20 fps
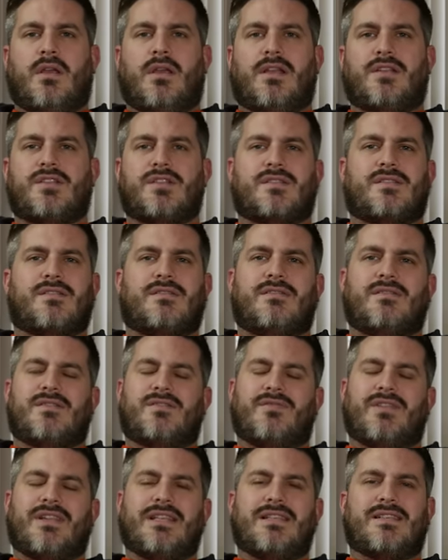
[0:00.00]
It
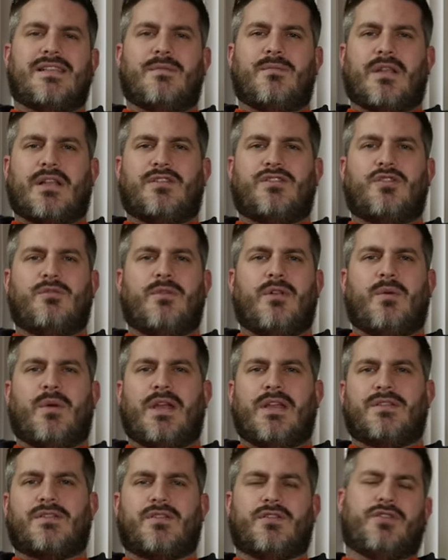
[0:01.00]
just really seemed like too many
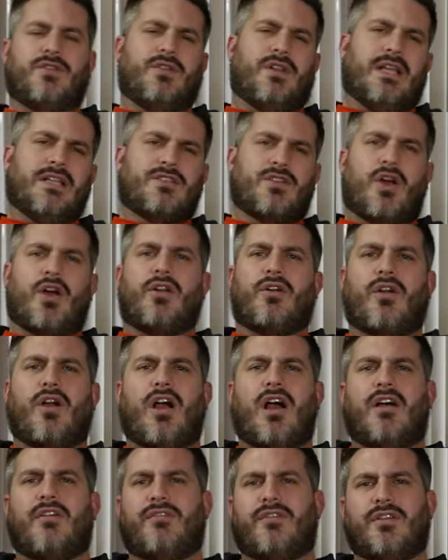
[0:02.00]
ways to turn lights on or
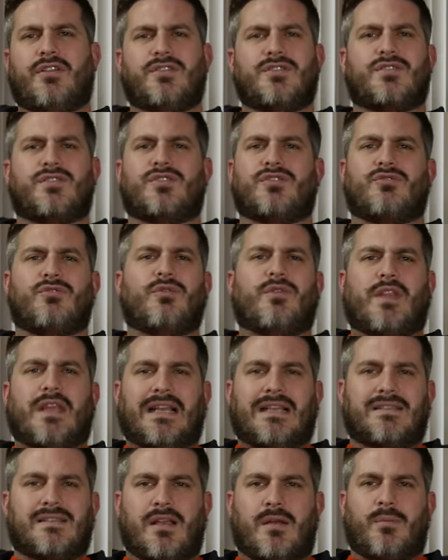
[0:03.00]
off and just screw
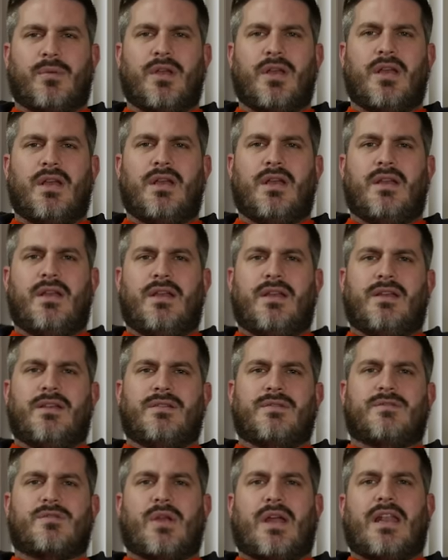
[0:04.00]
things up.
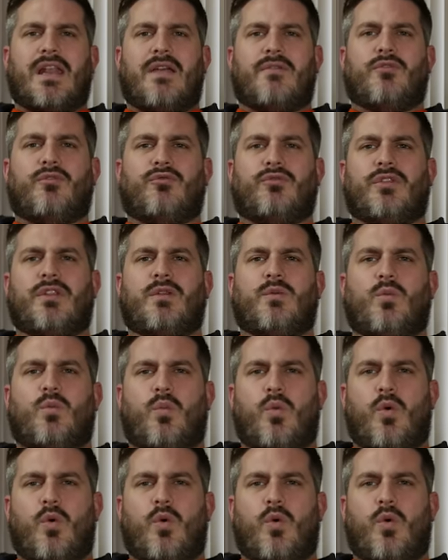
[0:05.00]
So I never really